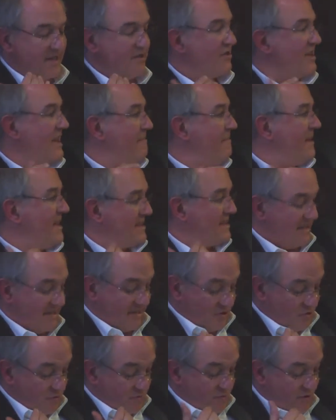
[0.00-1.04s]
the capacity
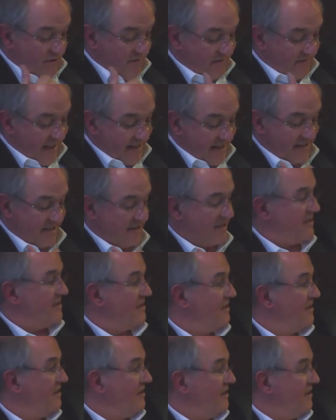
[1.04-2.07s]
to prevent
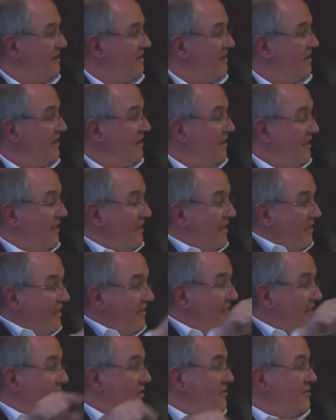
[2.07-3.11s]

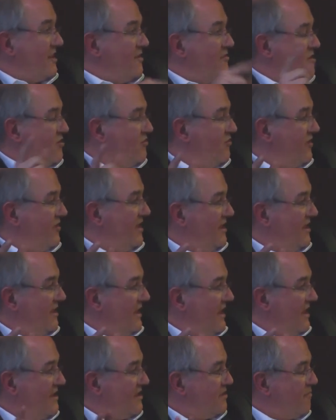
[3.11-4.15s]
the territory
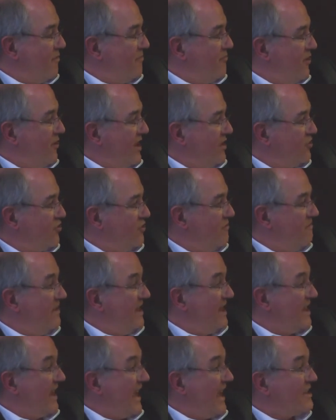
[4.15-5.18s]
and its population
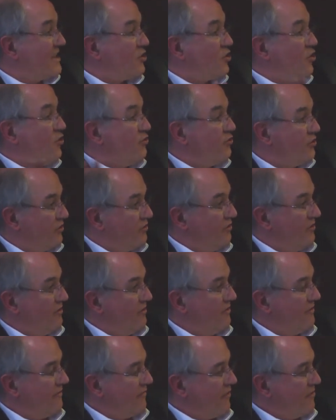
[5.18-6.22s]
being excluded
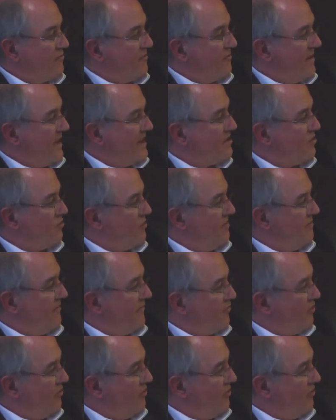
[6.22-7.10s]
from the mainstream of